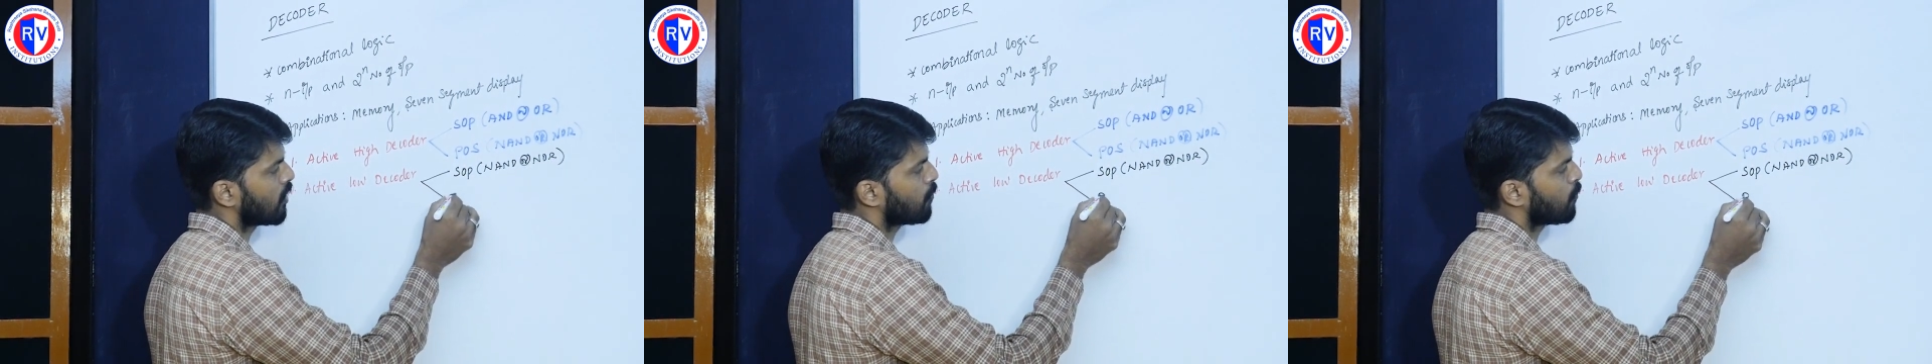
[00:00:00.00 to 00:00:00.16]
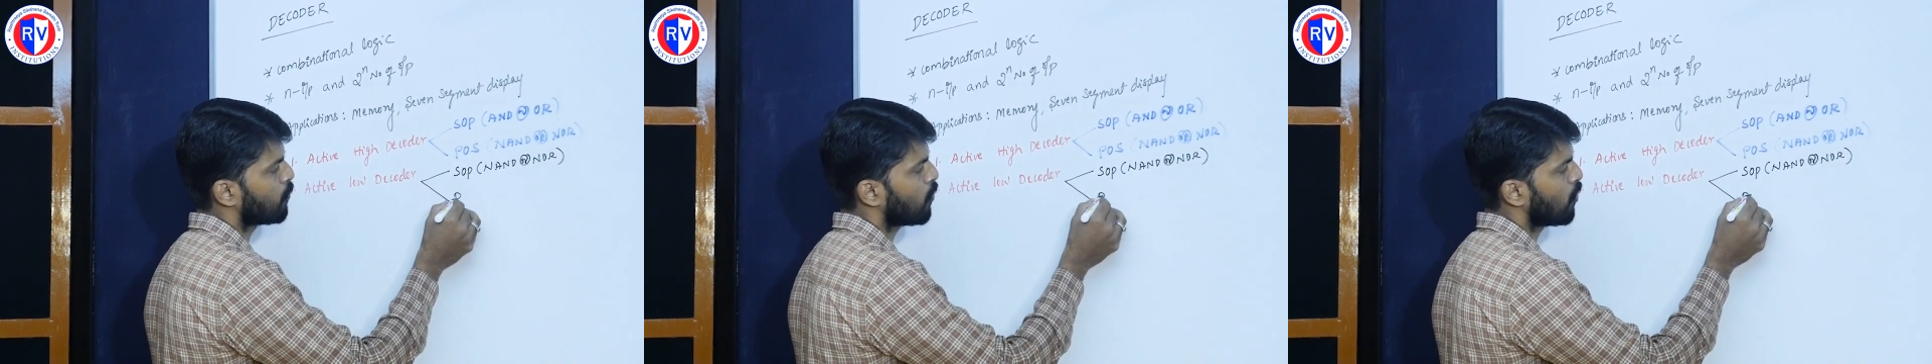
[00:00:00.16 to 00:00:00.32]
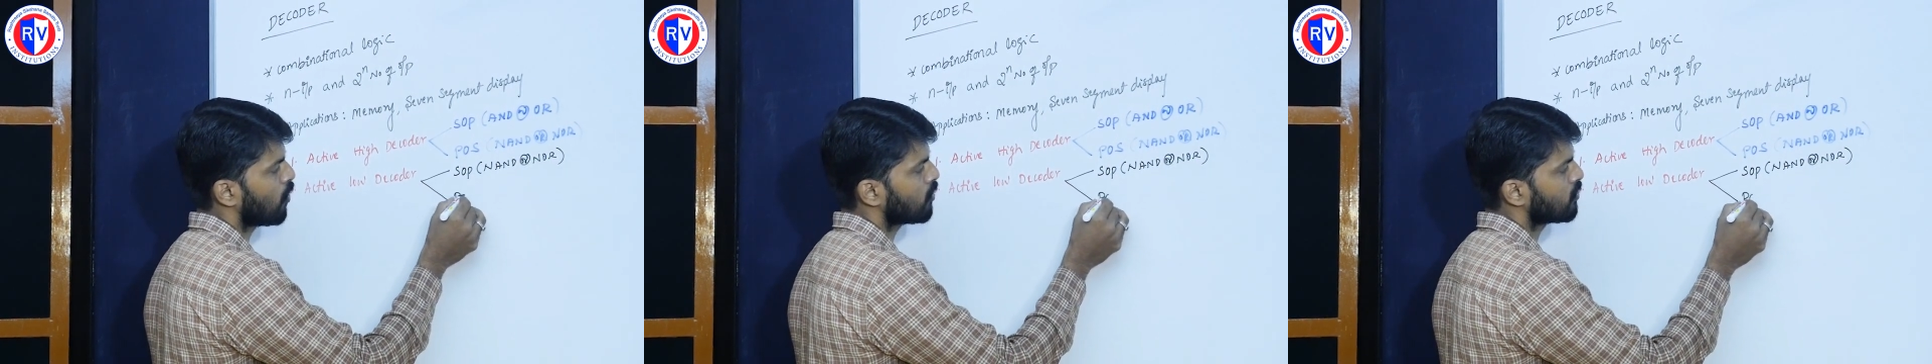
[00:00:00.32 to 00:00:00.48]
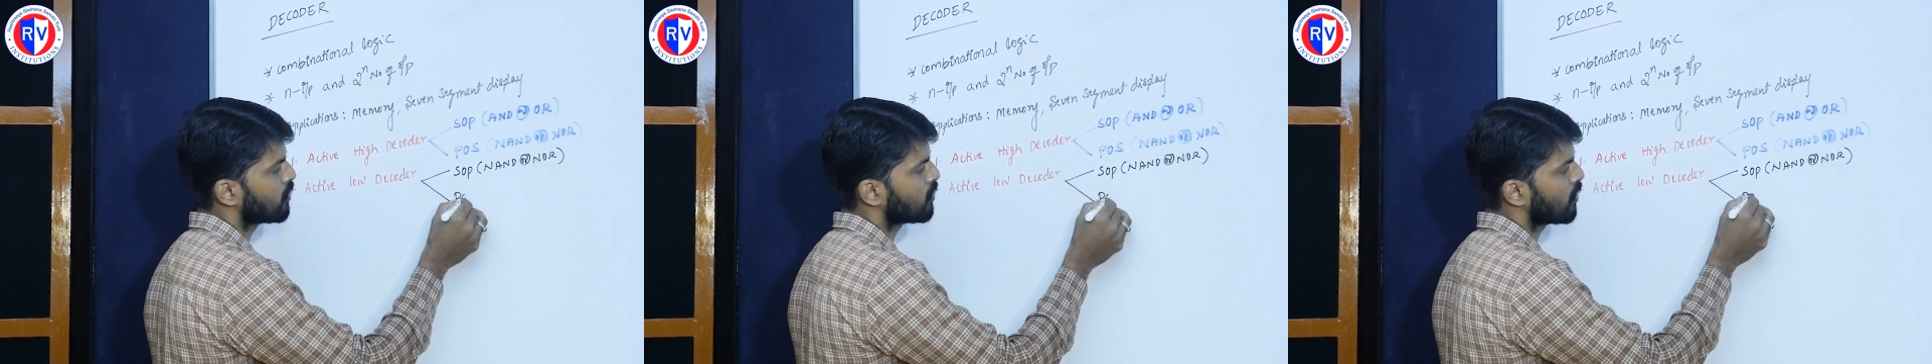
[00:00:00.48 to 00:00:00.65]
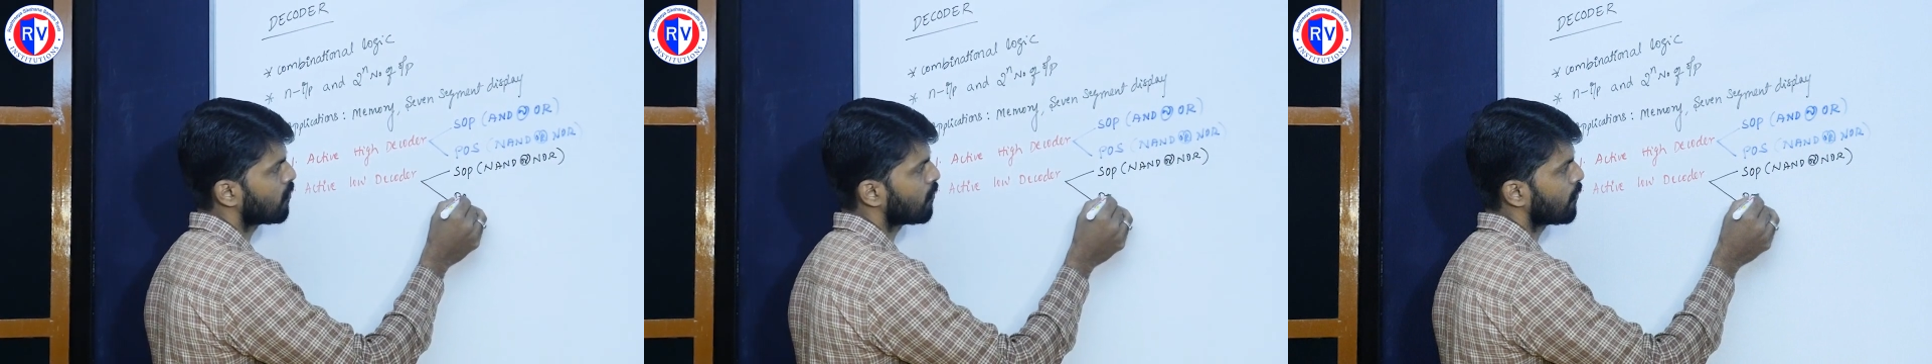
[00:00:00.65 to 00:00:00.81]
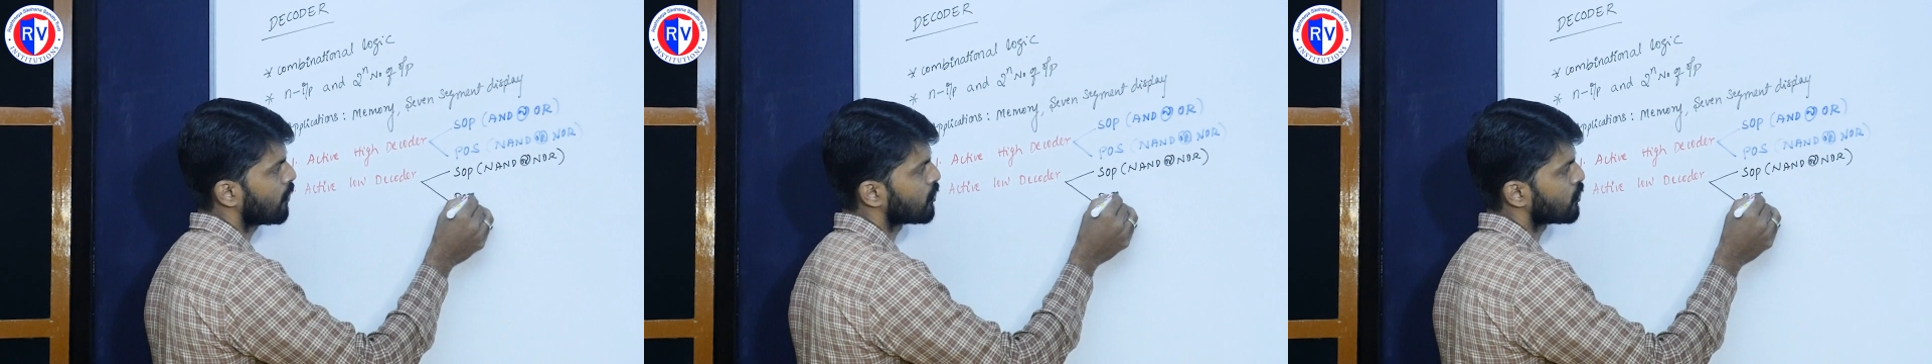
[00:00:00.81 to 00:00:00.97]
a POS
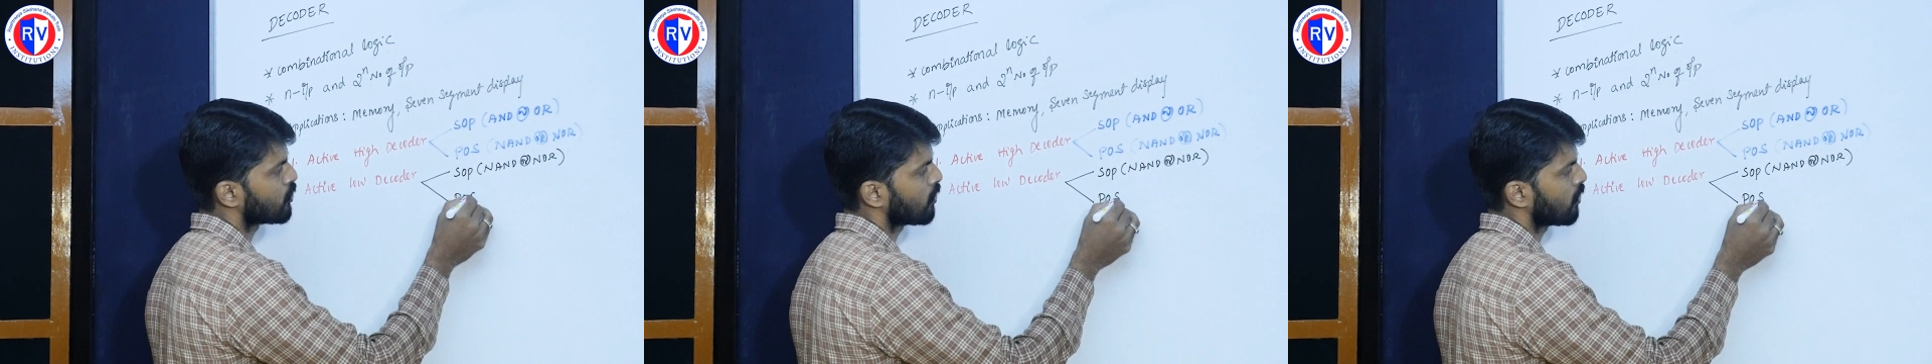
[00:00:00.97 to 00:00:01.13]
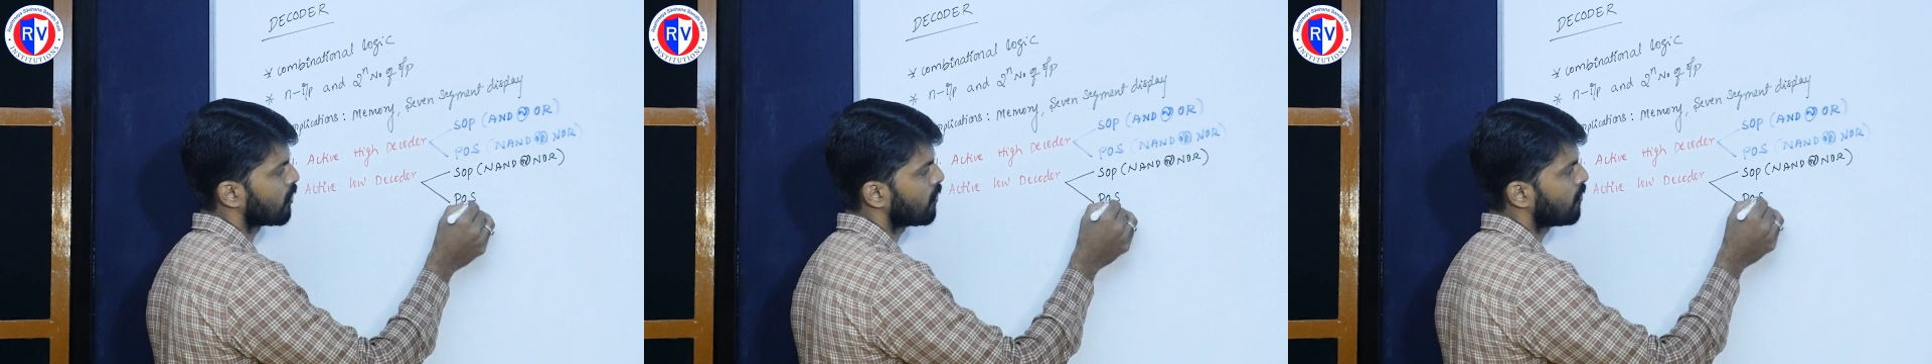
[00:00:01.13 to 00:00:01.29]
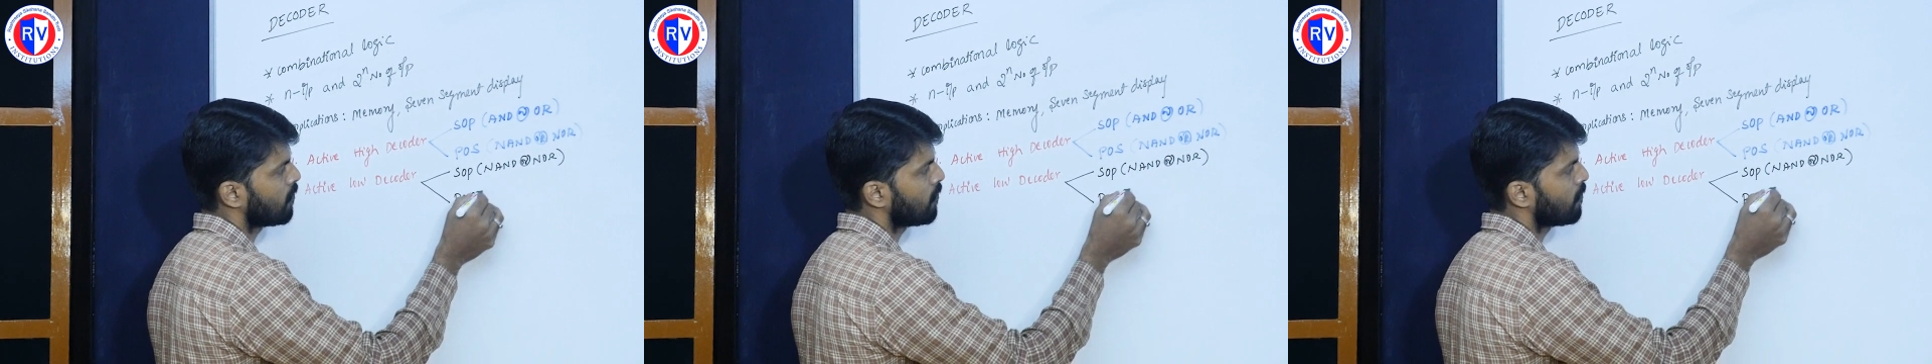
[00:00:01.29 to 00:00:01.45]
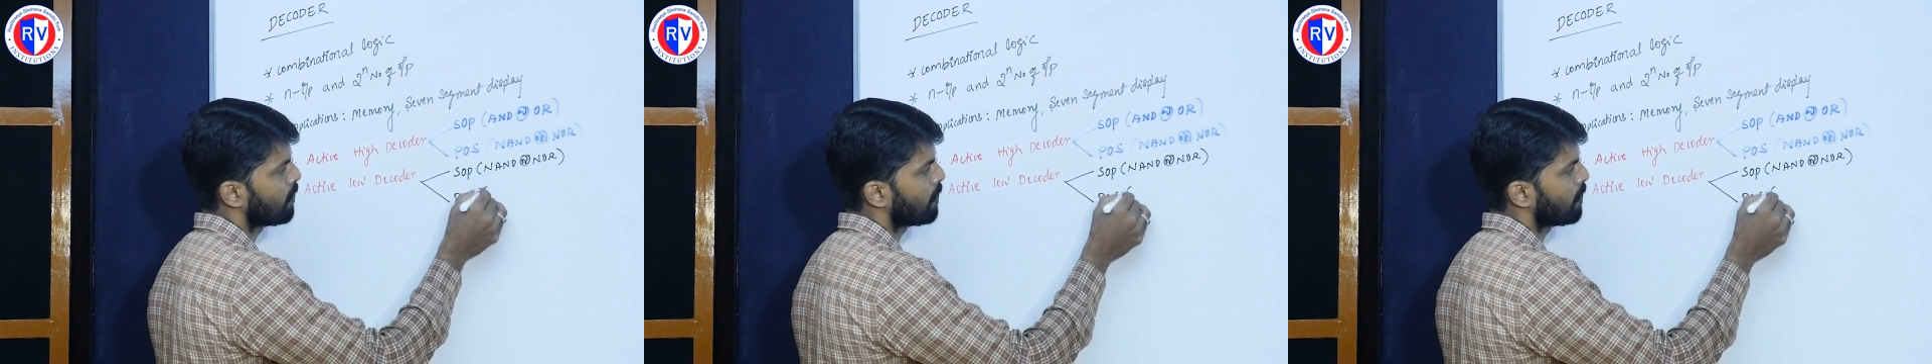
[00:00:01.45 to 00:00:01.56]
equation,